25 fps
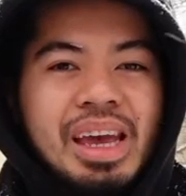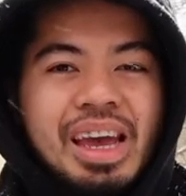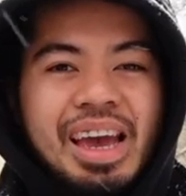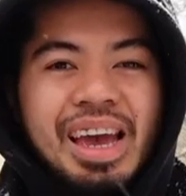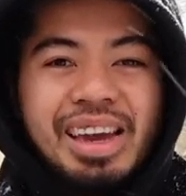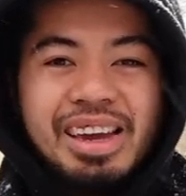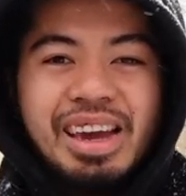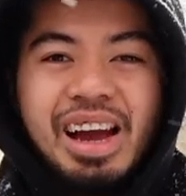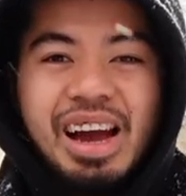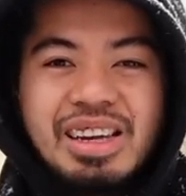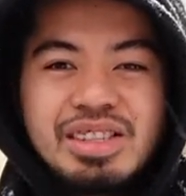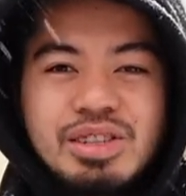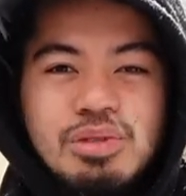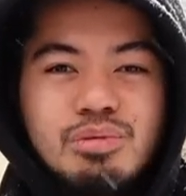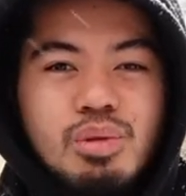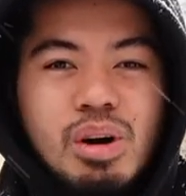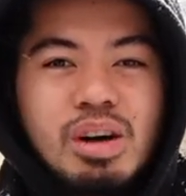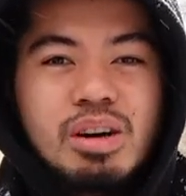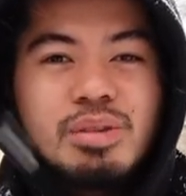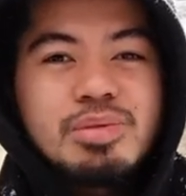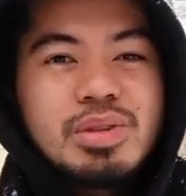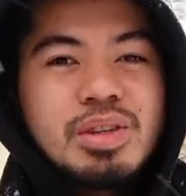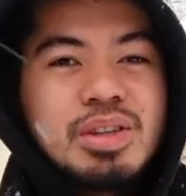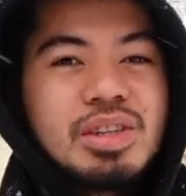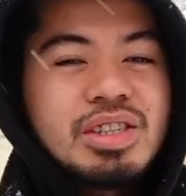Hey guys, and
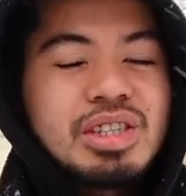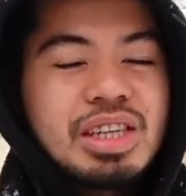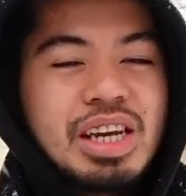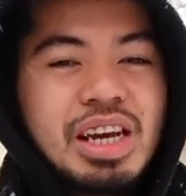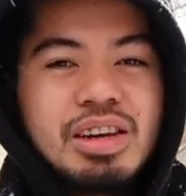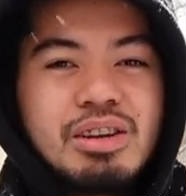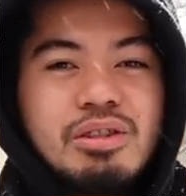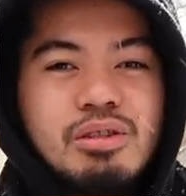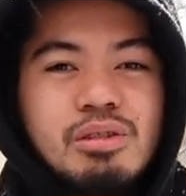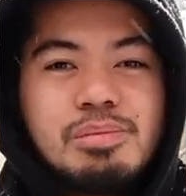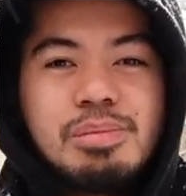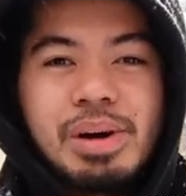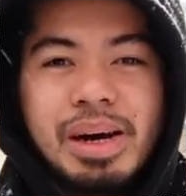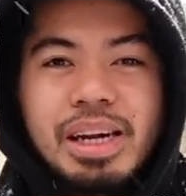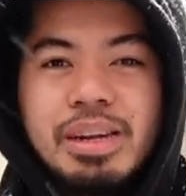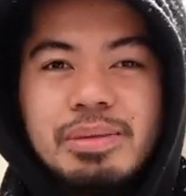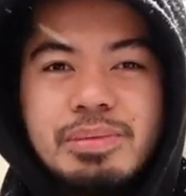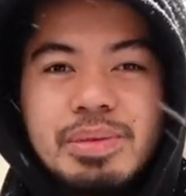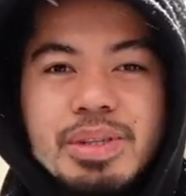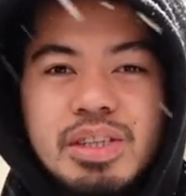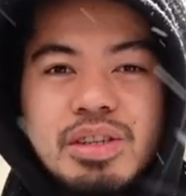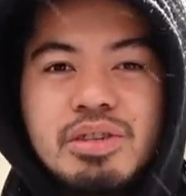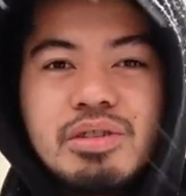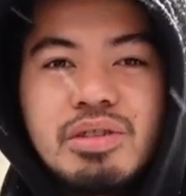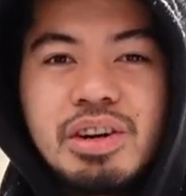welcome to the channel. My name
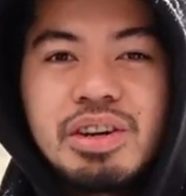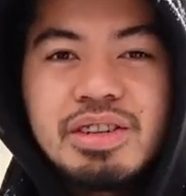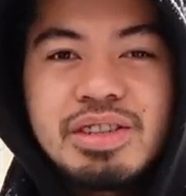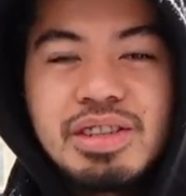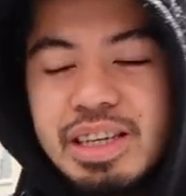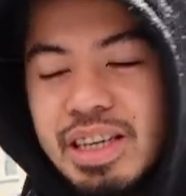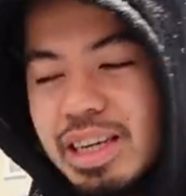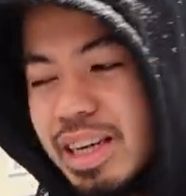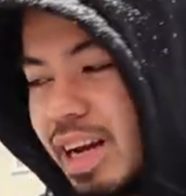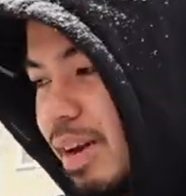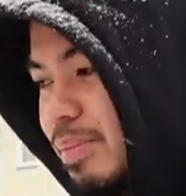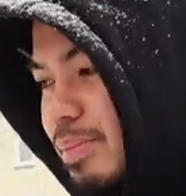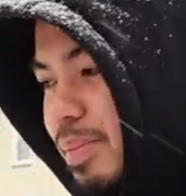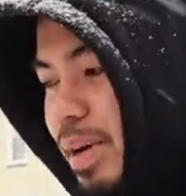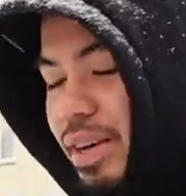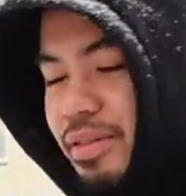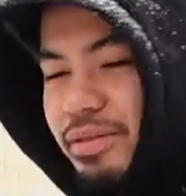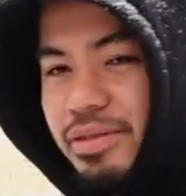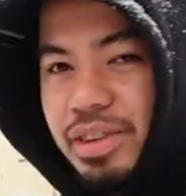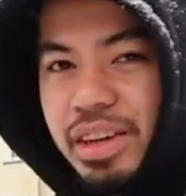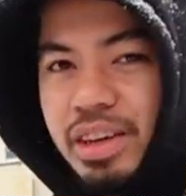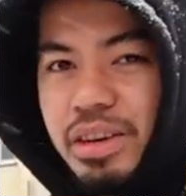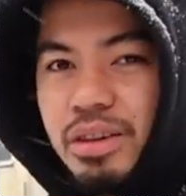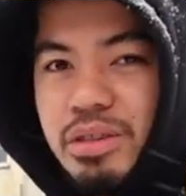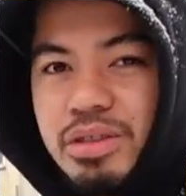is Chris, and I make
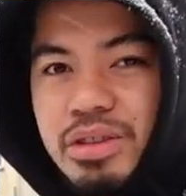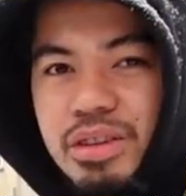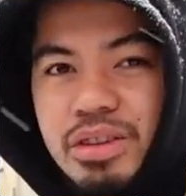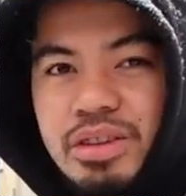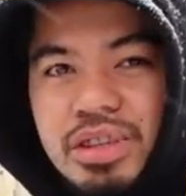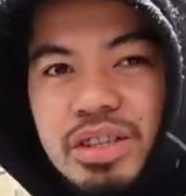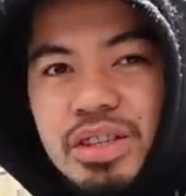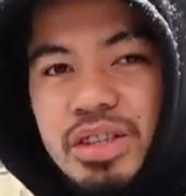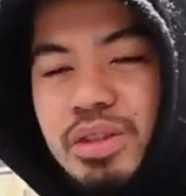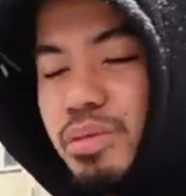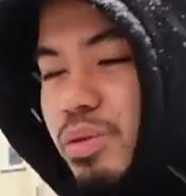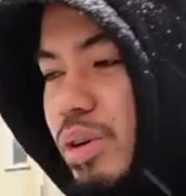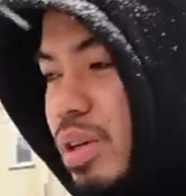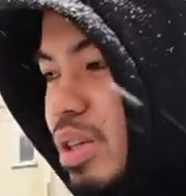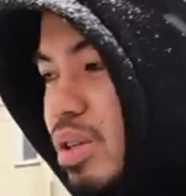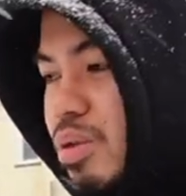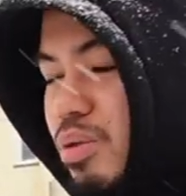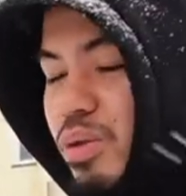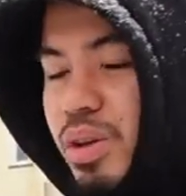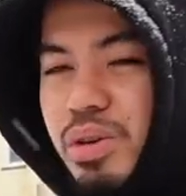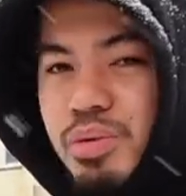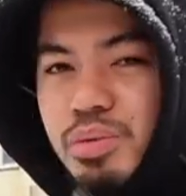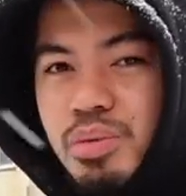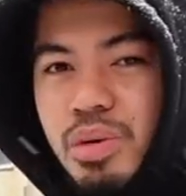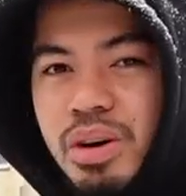videos on this
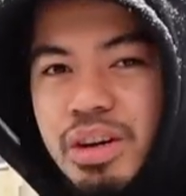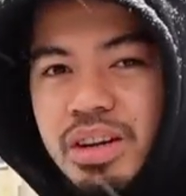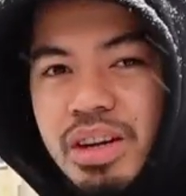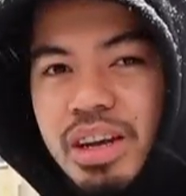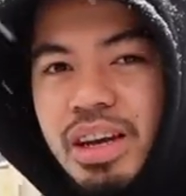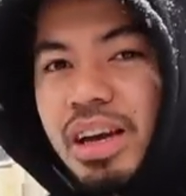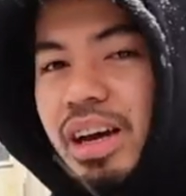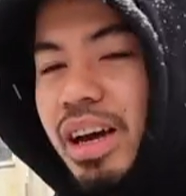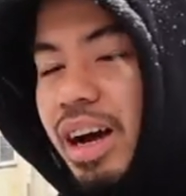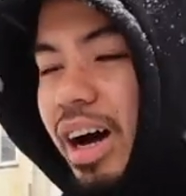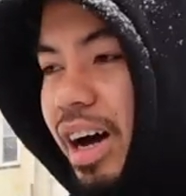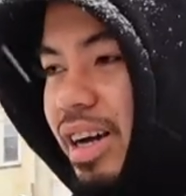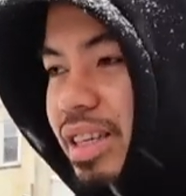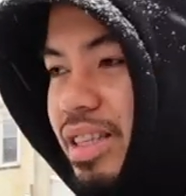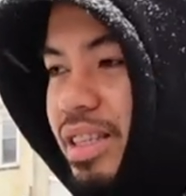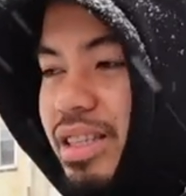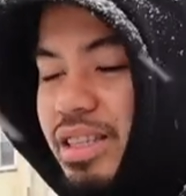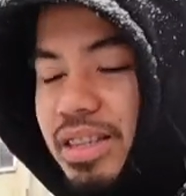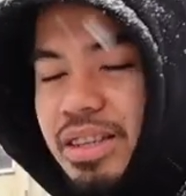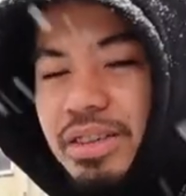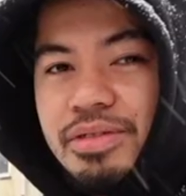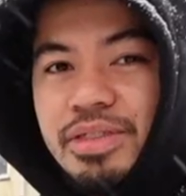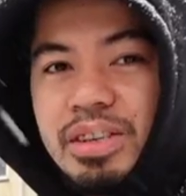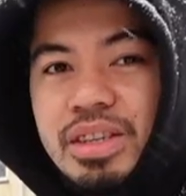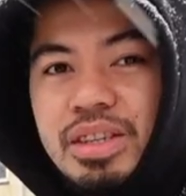2021 Honda
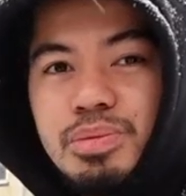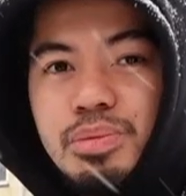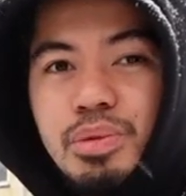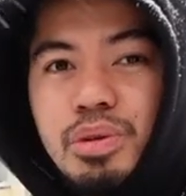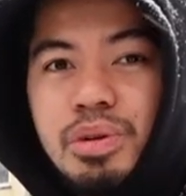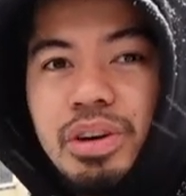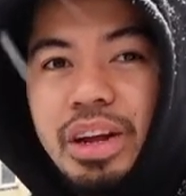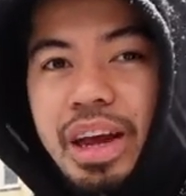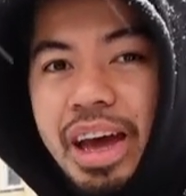Civic Sport